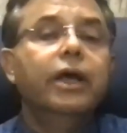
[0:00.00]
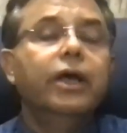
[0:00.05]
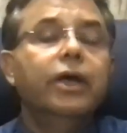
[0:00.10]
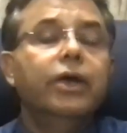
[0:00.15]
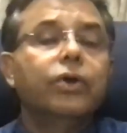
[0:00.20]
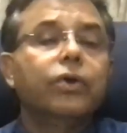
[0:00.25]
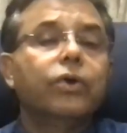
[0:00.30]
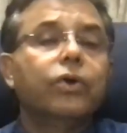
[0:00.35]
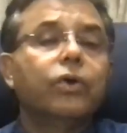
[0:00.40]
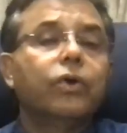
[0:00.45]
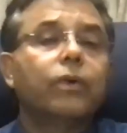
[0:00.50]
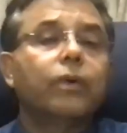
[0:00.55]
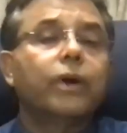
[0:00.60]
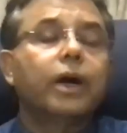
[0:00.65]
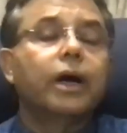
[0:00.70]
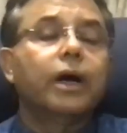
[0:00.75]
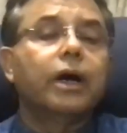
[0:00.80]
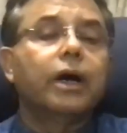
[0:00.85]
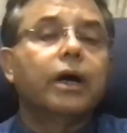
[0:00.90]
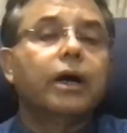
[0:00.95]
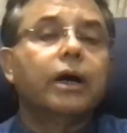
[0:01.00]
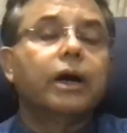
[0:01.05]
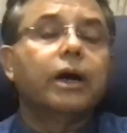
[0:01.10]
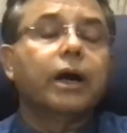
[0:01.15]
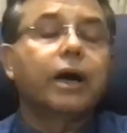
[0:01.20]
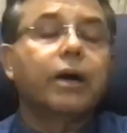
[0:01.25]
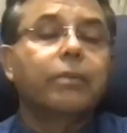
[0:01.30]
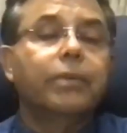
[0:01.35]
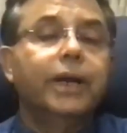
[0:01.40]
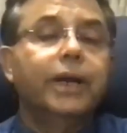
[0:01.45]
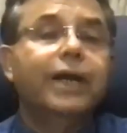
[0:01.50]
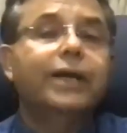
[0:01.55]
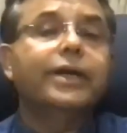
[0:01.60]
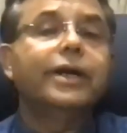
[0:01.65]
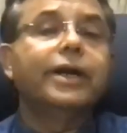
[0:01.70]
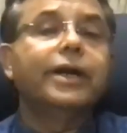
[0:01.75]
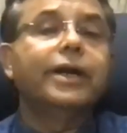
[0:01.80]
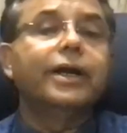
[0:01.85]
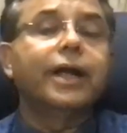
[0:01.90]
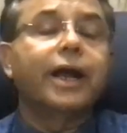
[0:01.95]

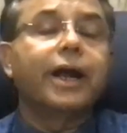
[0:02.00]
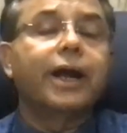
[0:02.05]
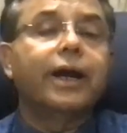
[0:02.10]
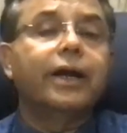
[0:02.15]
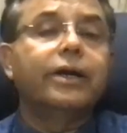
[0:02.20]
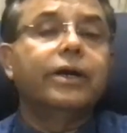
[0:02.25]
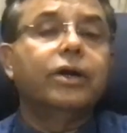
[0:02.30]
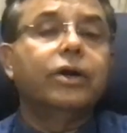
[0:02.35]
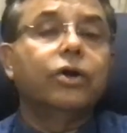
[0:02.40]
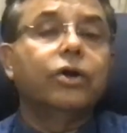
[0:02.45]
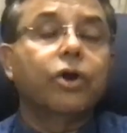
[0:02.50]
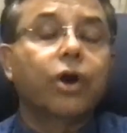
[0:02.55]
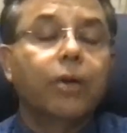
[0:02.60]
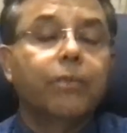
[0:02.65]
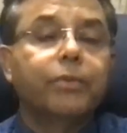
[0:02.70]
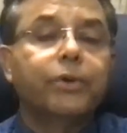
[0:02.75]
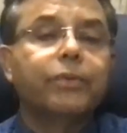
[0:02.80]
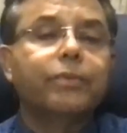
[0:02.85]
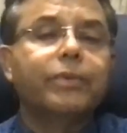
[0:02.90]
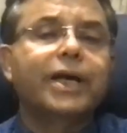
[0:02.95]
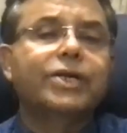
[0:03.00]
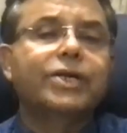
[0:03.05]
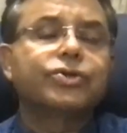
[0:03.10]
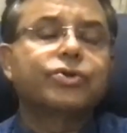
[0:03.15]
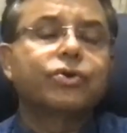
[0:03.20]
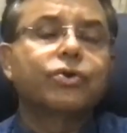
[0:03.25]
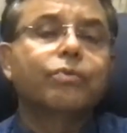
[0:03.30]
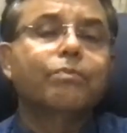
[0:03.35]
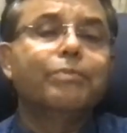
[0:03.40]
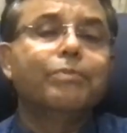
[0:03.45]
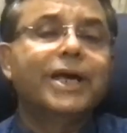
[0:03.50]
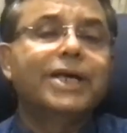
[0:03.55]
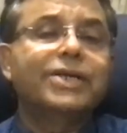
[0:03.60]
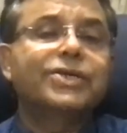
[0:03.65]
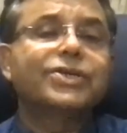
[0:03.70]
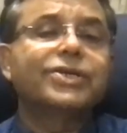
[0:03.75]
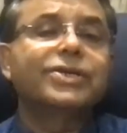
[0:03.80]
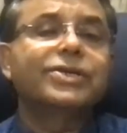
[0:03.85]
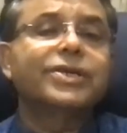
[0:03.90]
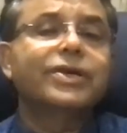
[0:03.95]
ablated and compromised. So
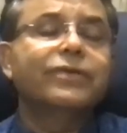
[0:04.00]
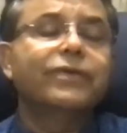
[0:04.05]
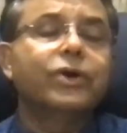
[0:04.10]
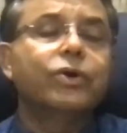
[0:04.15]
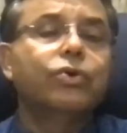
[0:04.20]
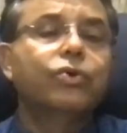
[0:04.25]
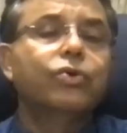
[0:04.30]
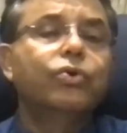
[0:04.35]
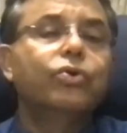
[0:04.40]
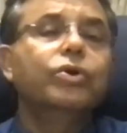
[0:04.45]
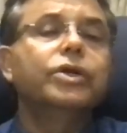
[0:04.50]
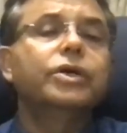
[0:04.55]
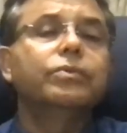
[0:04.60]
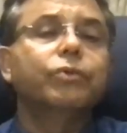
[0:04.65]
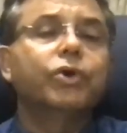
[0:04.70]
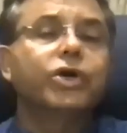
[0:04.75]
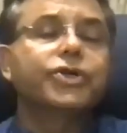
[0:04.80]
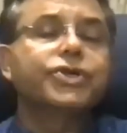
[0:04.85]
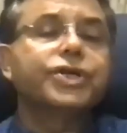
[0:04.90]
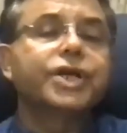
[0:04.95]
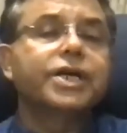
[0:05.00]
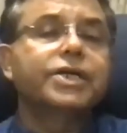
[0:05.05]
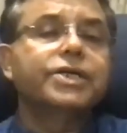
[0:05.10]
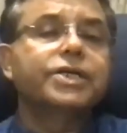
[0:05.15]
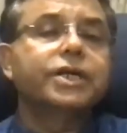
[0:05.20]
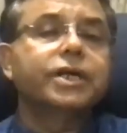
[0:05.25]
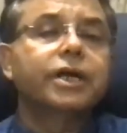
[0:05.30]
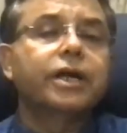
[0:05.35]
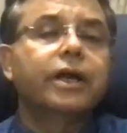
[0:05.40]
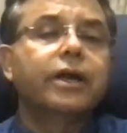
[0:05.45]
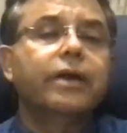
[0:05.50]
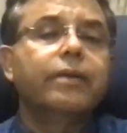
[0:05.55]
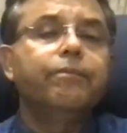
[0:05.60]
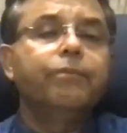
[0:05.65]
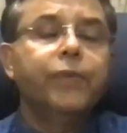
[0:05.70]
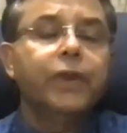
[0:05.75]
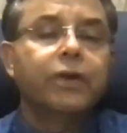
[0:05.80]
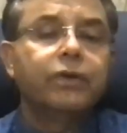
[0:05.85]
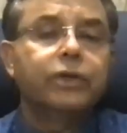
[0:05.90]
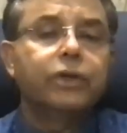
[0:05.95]
best is give a good moisturizing cream,
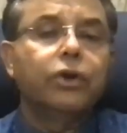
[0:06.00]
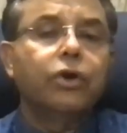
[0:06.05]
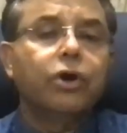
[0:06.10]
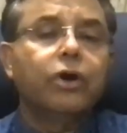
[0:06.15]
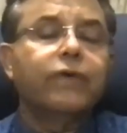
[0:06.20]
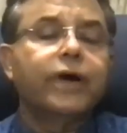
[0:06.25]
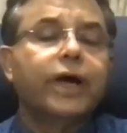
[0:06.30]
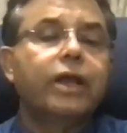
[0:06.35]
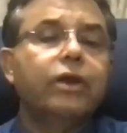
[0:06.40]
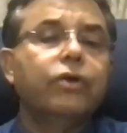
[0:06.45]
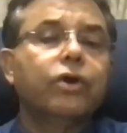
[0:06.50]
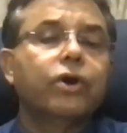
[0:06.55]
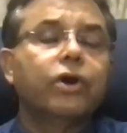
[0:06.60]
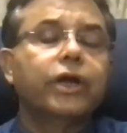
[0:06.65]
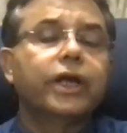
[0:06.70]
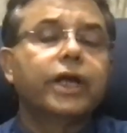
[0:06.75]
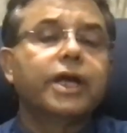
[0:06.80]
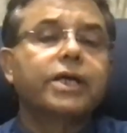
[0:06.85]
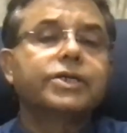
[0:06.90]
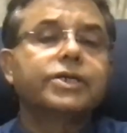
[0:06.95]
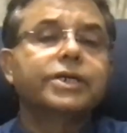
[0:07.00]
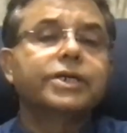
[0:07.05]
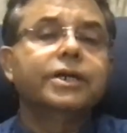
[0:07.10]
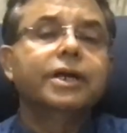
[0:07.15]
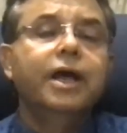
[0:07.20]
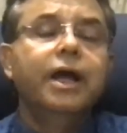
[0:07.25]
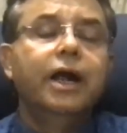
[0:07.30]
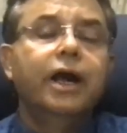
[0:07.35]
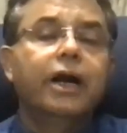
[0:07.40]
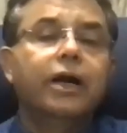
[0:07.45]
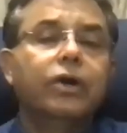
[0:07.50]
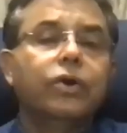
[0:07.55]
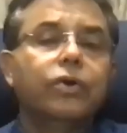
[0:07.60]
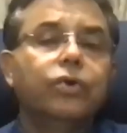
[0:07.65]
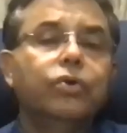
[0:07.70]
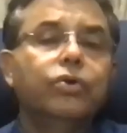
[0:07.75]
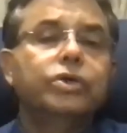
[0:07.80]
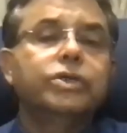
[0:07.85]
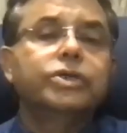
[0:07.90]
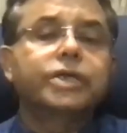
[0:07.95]
a lot of hyaluronic acid, and a
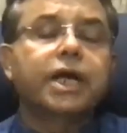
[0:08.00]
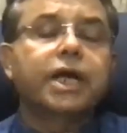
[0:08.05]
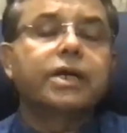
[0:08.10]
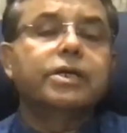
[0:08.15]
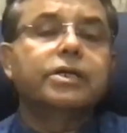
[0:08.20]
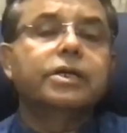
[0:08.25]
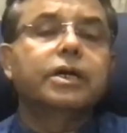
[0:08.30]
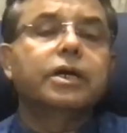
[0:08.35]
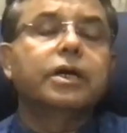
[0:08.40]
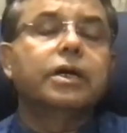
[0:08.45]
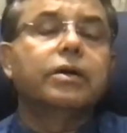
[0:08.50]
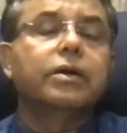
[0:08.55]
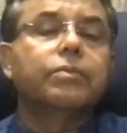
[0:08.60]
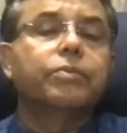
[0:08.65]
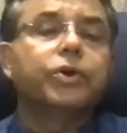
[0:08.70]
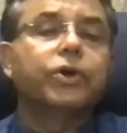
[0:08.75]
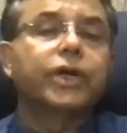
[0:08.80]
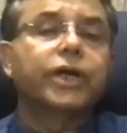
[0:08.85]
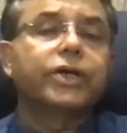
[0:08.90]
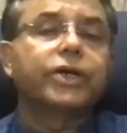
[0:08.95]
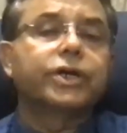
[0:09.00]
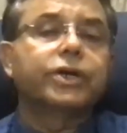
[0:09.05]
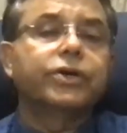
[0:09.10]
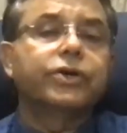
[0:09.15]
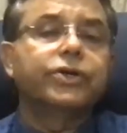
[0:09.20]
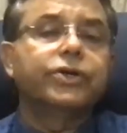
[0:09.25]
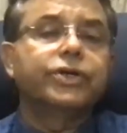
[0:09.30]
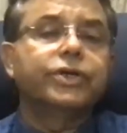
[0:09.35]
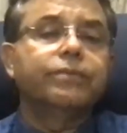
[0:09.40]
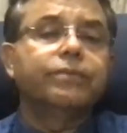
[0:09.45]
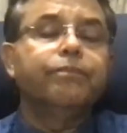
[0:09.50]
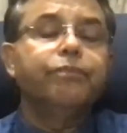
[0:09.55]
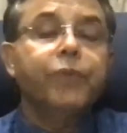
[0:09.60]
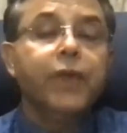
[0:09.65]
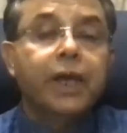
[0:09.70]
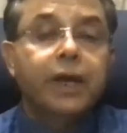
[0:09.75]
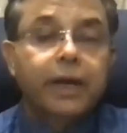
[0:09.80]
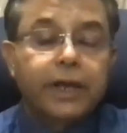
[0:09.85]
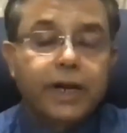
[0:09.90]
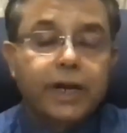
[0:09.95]
good sun protection regime.
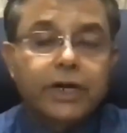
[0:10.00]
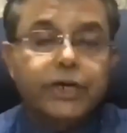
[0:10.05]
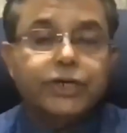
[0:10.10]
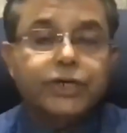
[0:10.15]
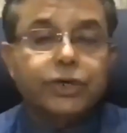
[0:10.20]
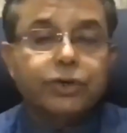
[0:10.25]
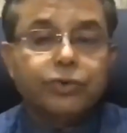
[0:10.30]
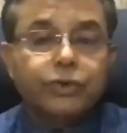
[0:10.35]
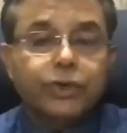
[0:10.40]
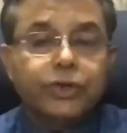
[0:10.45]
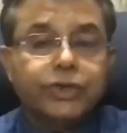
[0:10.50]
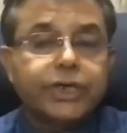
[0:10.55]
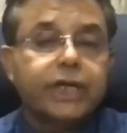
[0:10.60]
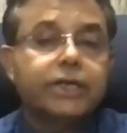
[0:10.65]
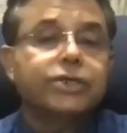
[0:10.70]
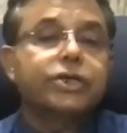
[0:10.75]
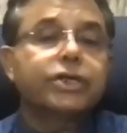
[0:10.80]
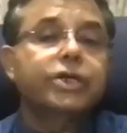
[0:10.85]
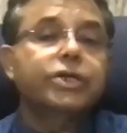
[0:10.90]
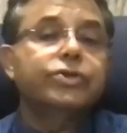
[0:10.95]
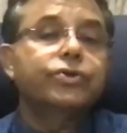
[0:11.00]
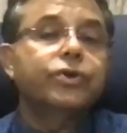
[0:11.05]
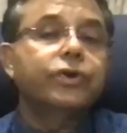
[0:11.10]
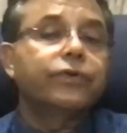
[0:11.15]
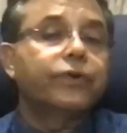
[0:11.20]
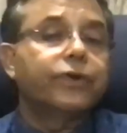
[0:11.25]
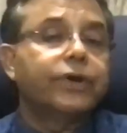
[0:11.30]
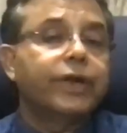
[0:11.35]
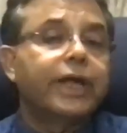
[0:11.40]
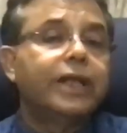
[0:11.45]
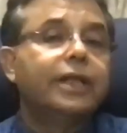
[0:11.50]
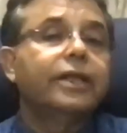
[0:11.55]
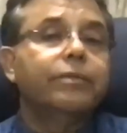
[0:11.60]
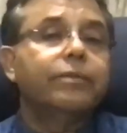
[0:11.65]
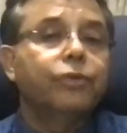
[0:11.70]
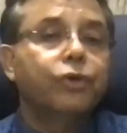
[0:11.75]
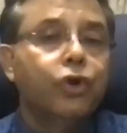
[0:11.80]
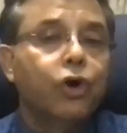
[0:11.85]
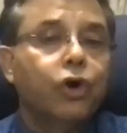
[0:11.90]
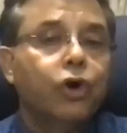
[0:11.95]
In addition to the sunscreens, you have to tell
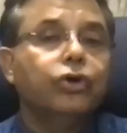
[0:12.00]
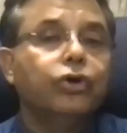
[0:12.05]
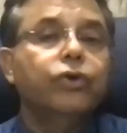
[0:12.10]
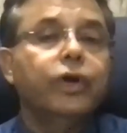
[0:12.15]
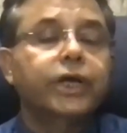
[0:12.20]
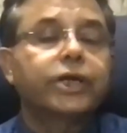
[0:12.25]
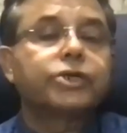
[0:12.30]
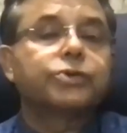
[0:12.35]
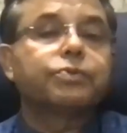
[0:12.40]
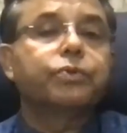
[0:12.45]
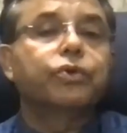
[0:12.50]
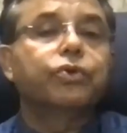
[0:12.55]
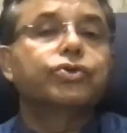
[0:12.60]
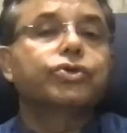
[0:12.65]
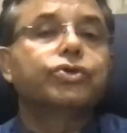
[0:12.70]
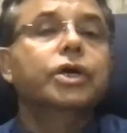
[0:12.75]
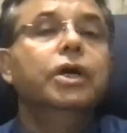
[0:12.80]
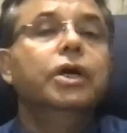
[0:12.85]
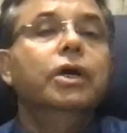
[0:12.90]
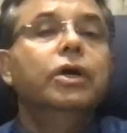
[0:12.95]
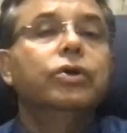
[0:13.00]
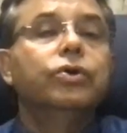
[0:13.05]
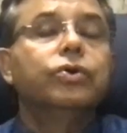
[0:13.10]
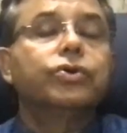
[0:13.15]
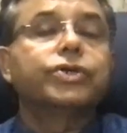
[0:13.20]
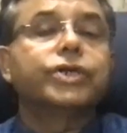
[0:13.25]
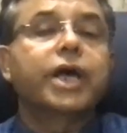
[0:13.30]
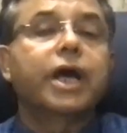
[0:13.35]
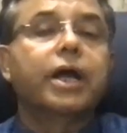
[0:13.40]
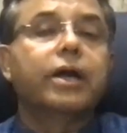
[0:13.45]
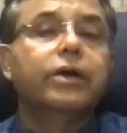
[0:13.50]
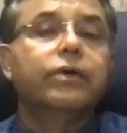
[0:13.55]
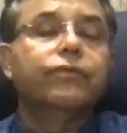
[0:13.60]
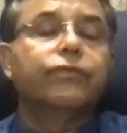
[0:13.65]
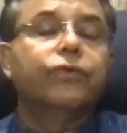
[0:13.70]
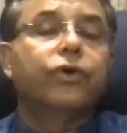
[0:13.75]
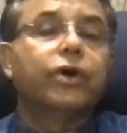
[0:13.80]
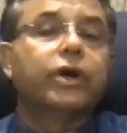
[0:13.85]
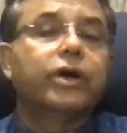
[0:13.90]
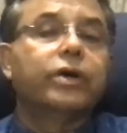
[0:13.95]
them not to expose to sun
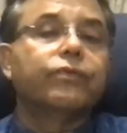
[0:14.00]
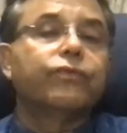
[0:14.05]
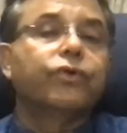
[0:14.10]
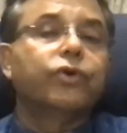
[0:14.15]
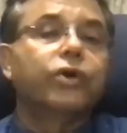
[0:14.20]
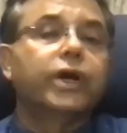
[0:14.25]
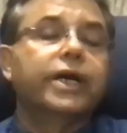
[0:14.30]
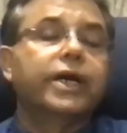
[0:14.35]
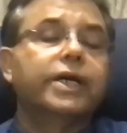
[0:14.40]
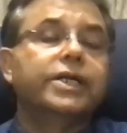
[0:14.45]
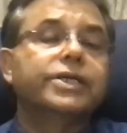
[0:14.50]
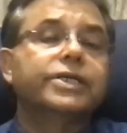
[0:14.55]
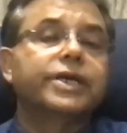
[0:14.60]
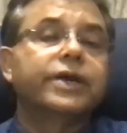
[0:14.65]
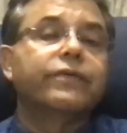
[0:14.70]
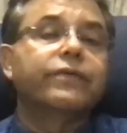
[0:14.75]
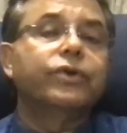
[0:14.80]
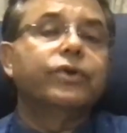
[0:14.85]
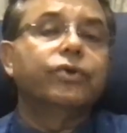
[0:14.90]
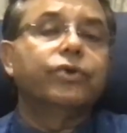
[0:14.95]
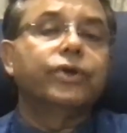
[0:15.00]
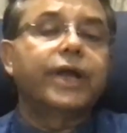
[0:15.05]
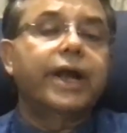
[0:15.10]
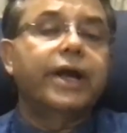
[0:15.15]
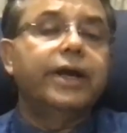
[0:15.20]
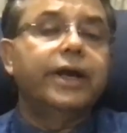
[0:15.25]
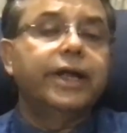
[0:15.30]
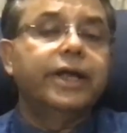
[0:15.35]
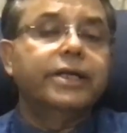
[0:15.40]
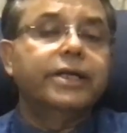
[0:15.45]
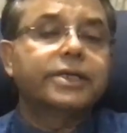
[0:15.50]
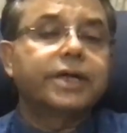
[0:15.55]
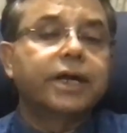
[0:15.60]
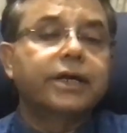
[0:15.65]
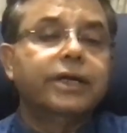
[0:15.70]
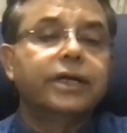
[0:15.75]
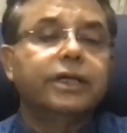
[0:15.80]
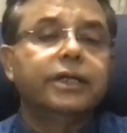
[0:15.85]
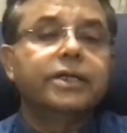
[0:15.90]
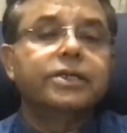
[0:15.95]
for at least 7 to 10 days
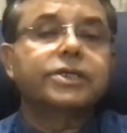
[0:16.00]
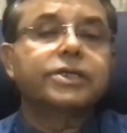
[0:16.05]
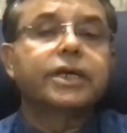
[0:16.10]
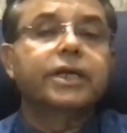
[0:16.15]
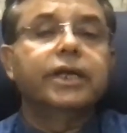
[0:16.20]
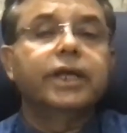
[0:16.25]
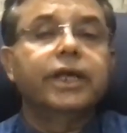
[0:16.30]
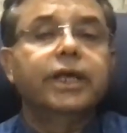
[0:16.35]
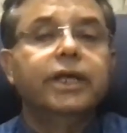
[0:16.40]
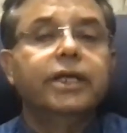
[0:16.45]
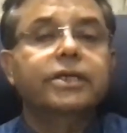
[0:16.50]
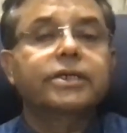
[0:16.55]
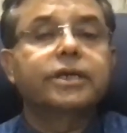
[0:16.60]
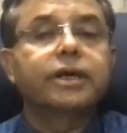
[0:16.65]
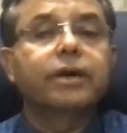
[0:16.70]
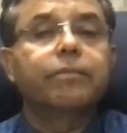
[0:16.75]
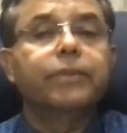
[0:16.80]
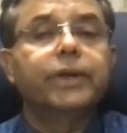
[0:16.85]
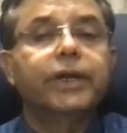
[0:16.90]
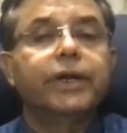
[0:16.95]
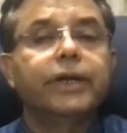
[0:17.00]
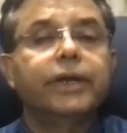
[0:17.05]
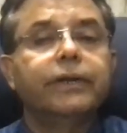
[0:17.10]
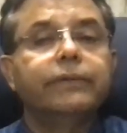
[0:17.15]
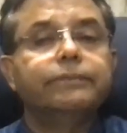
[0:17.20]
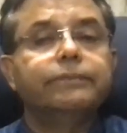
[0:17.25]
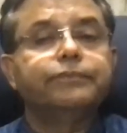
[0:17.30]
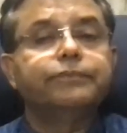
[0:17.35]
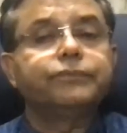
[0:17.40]
until the skin heals completely.